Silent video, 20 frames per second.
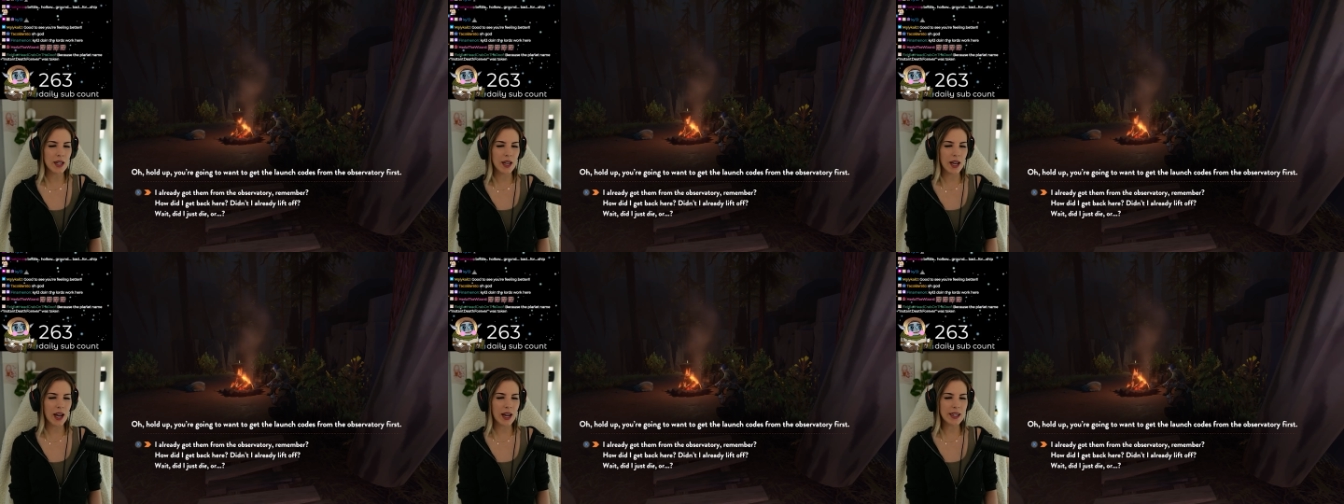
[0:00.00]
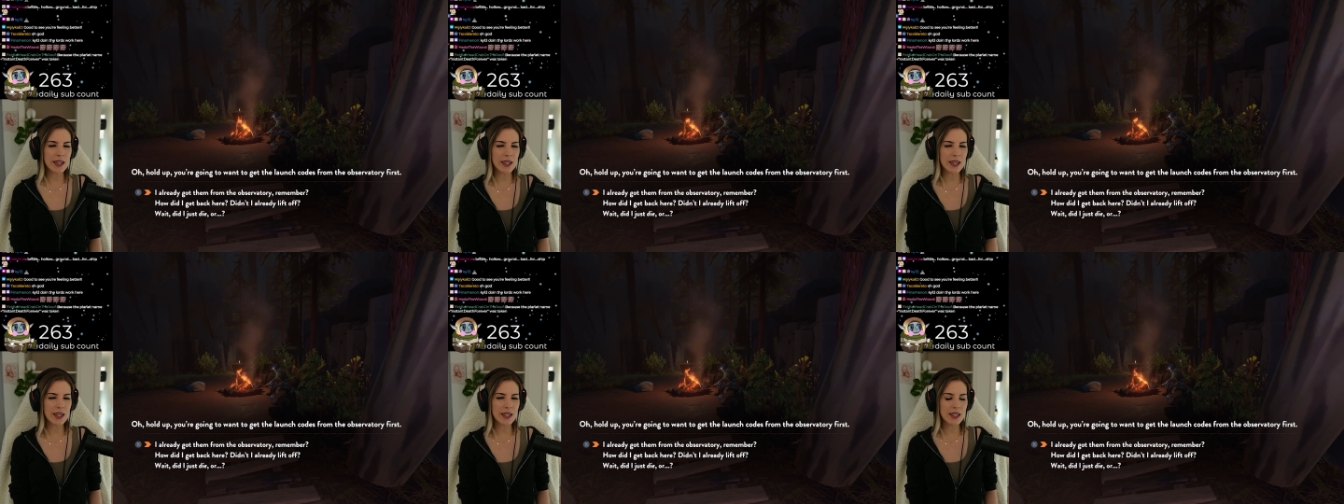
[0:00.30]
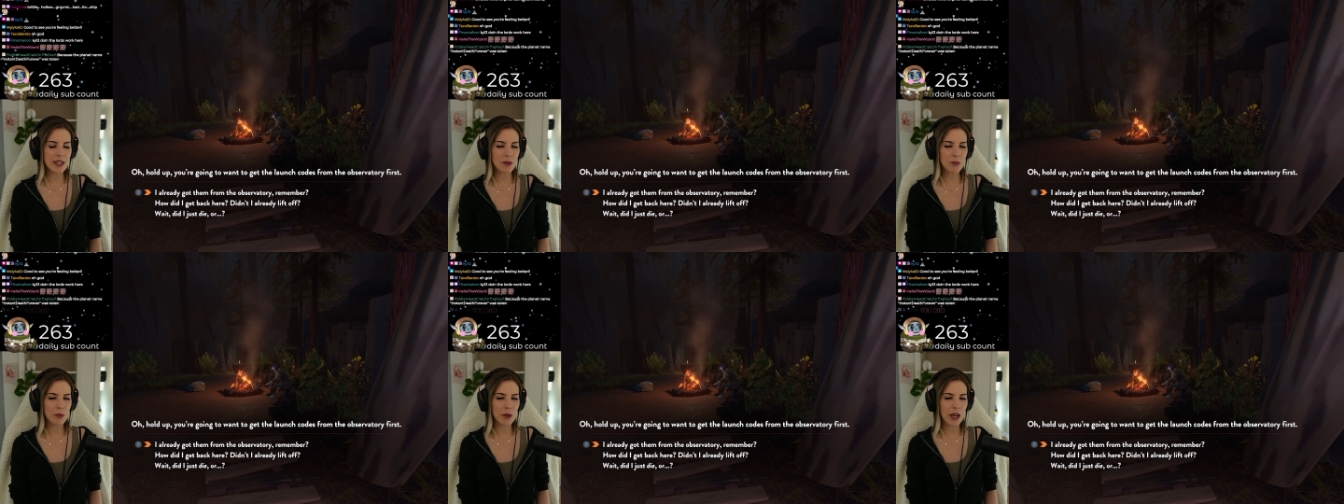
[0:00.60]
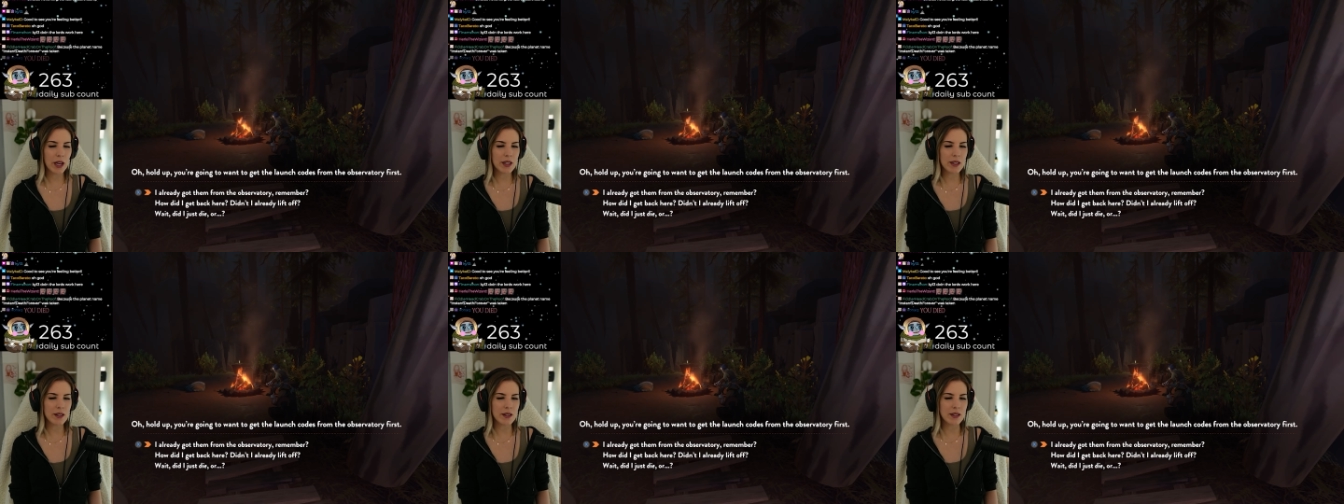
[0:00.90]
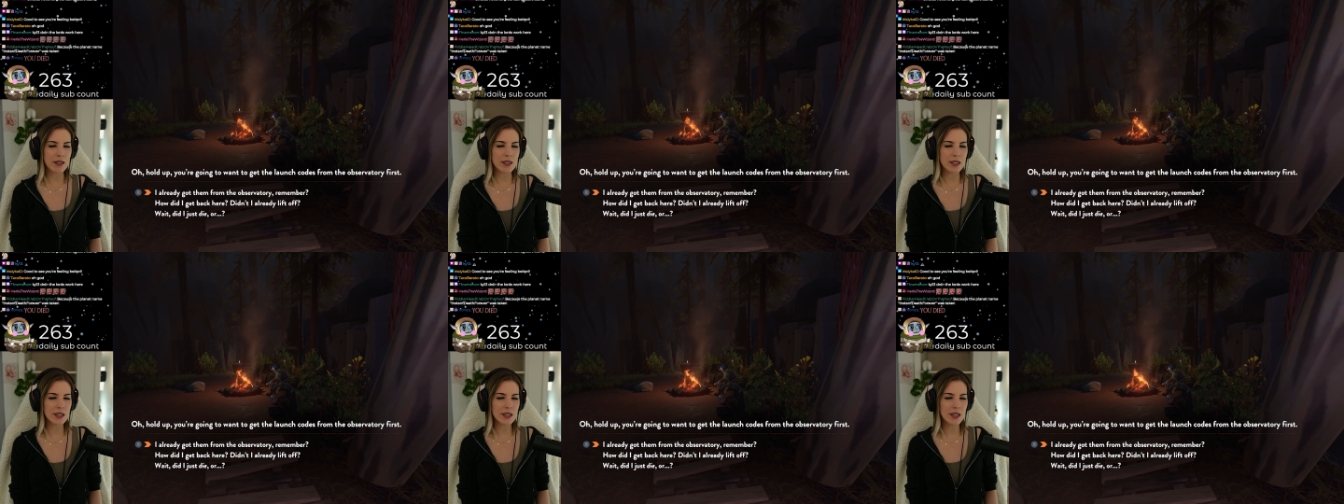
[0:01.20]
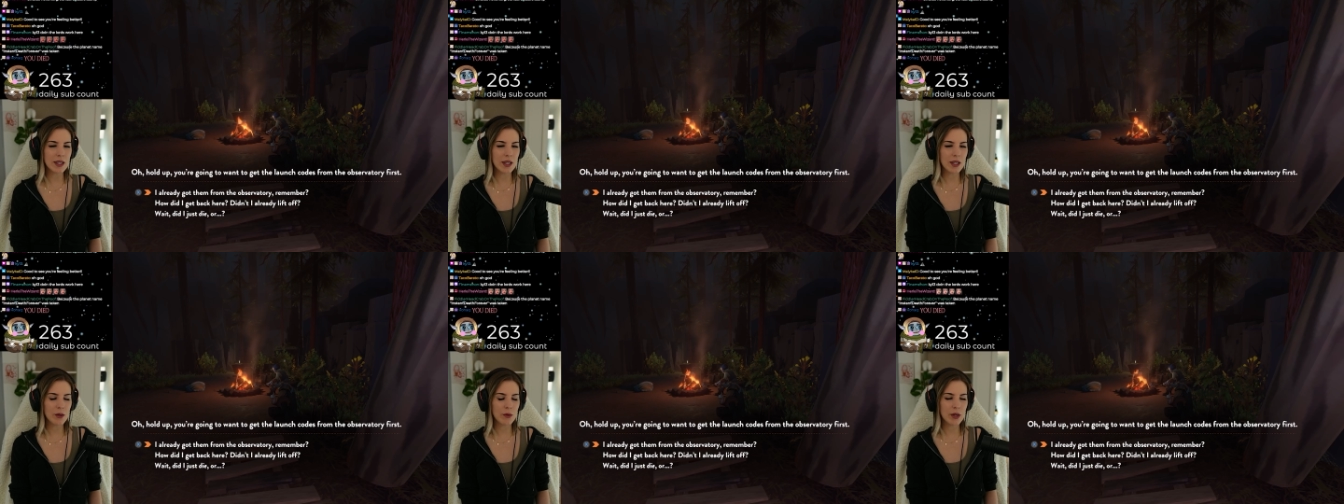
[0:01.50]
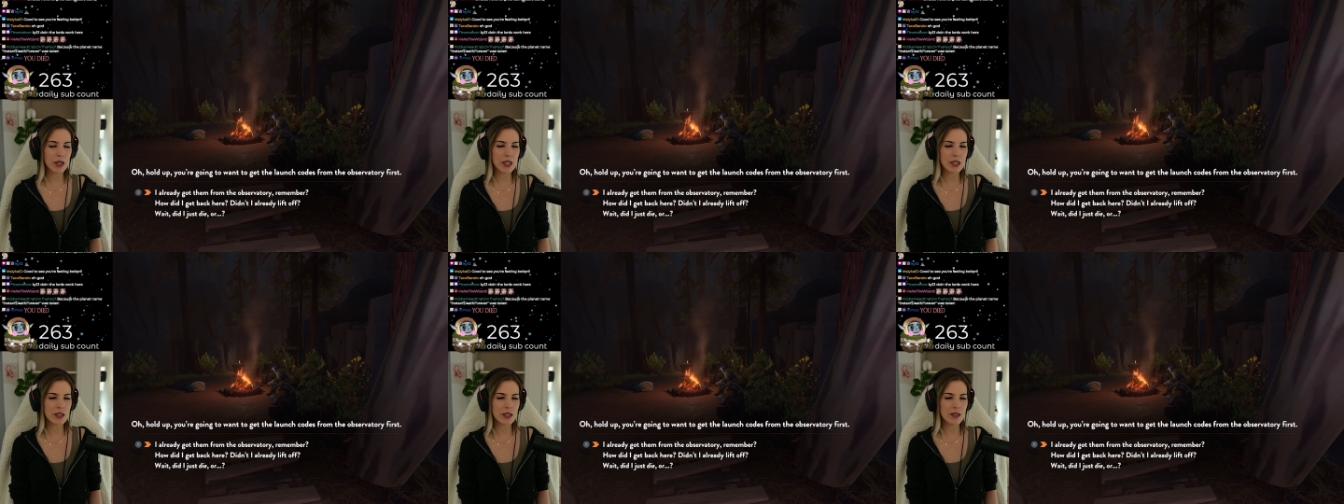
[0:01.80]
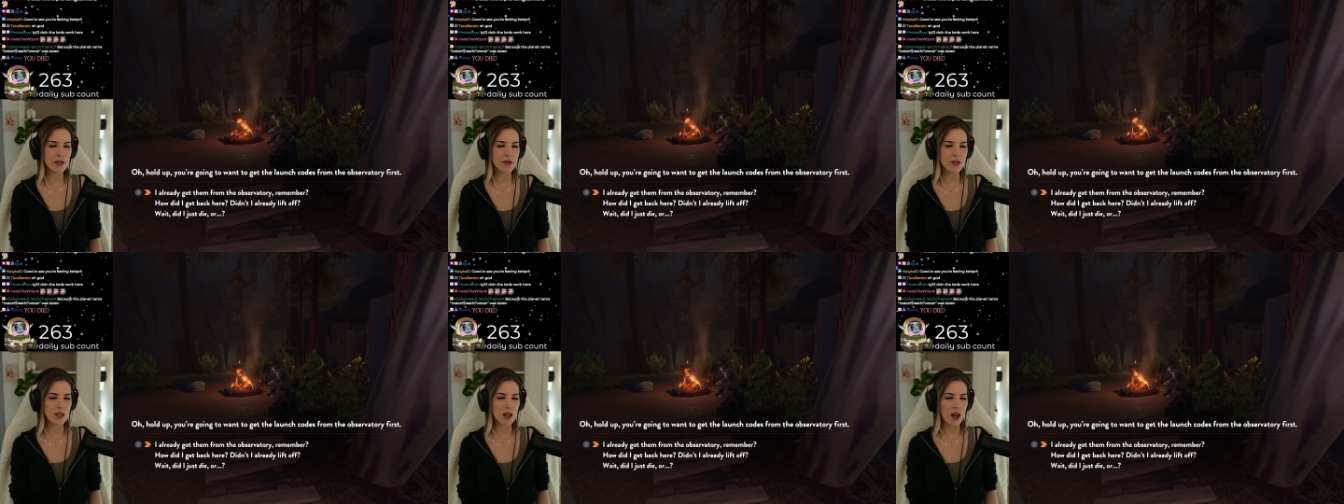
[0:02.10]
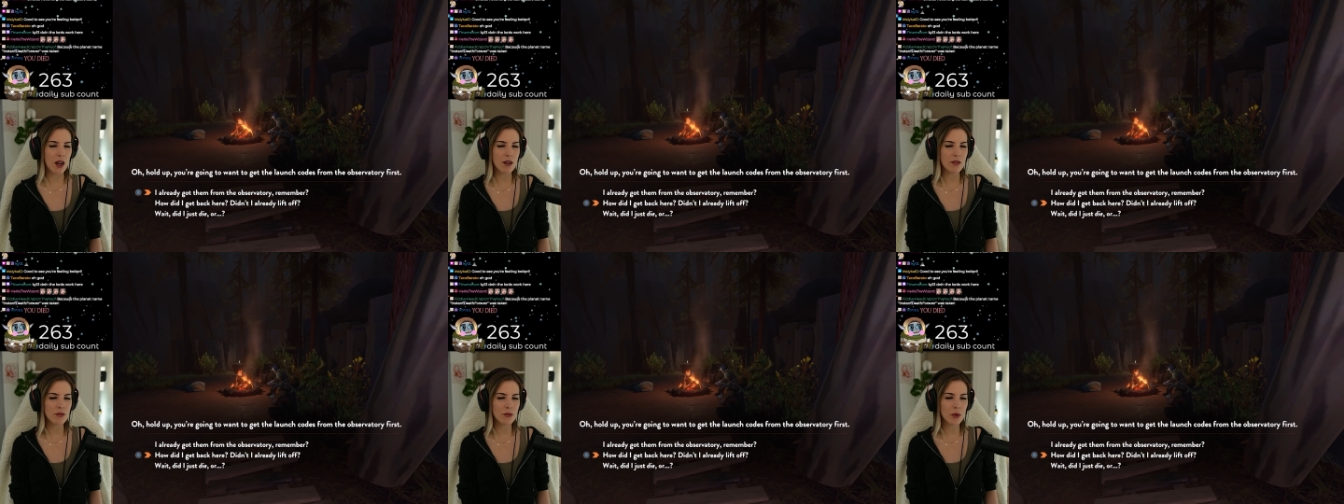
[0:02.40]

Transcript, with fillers: How did I get back here? Didn't I already lift off?